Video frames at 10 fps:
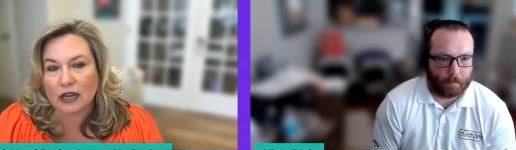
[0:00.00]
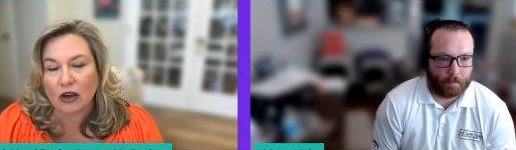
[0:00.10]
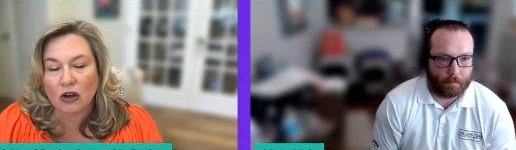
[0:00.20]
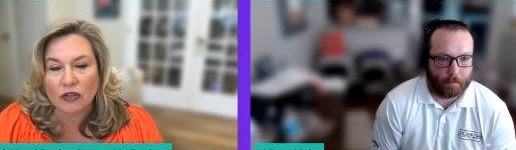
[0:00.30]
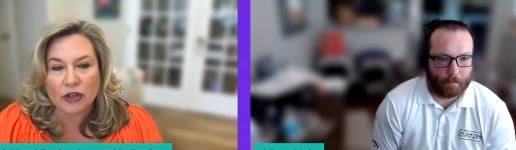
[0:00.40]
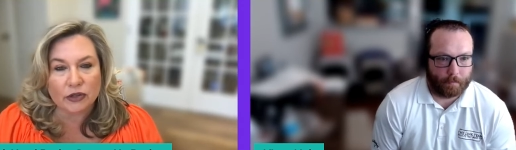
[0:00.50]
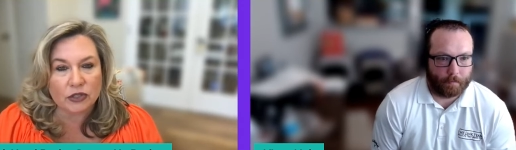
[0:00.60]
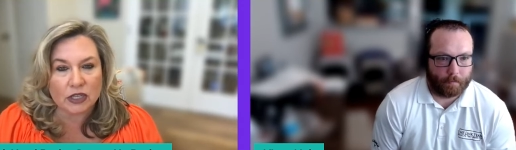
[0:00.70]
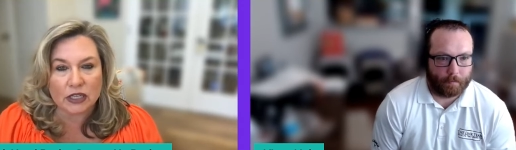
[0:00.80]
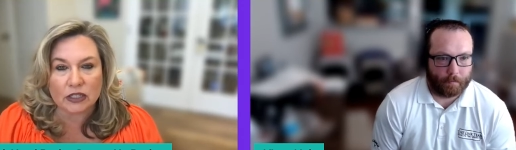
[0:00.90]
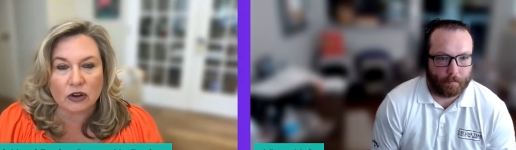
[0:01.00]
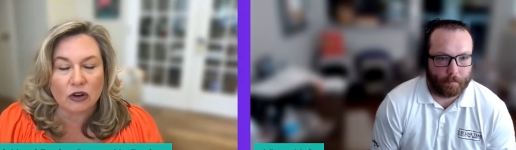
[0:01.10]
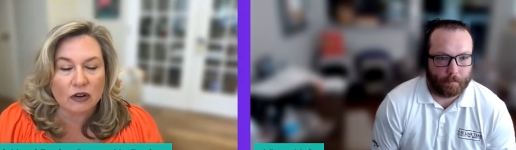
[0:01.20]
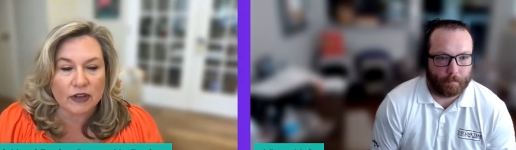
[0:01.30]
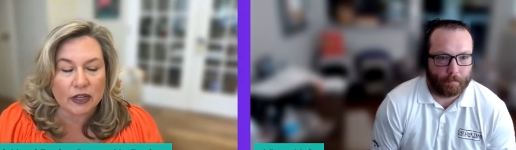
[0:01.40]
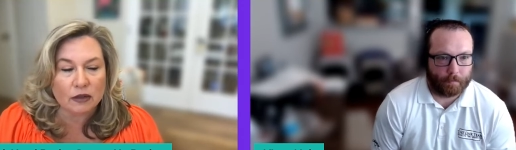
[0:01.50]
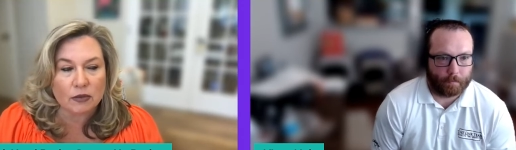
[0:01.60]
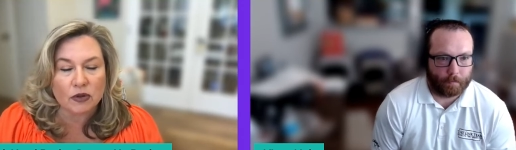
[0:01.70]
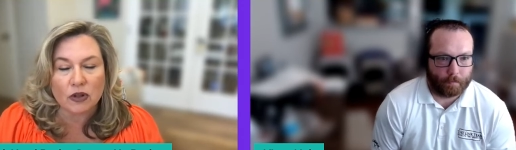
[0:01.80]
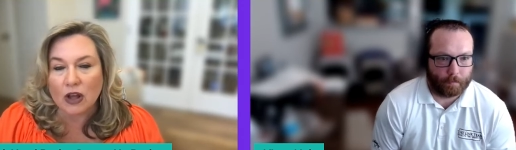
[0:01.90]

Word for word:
Speaker 1: all those things are available.